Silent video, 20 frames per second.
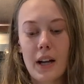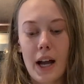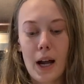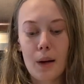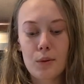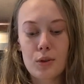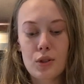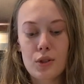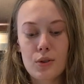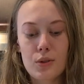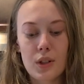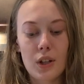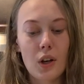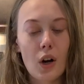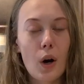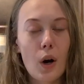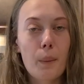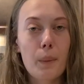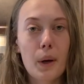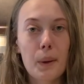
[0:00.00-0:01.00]
I'm just using
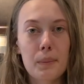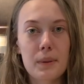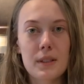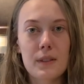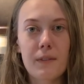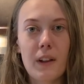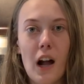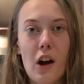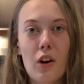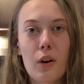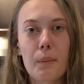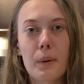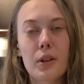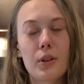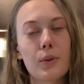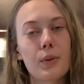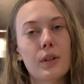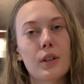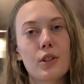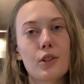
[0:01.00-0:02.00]
all-purpose flour, but
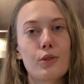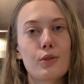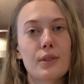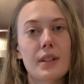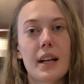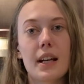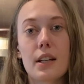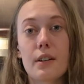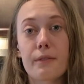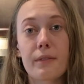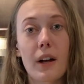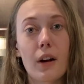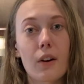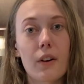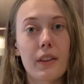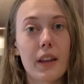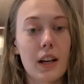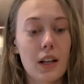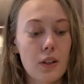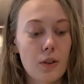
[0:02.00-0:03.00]
you can use any flour
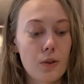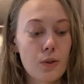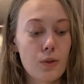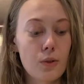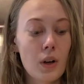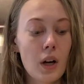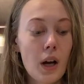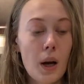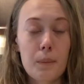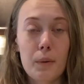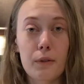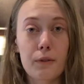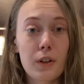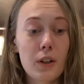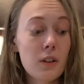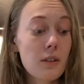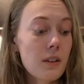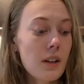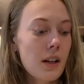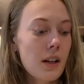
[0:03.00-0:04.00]
that you prefer.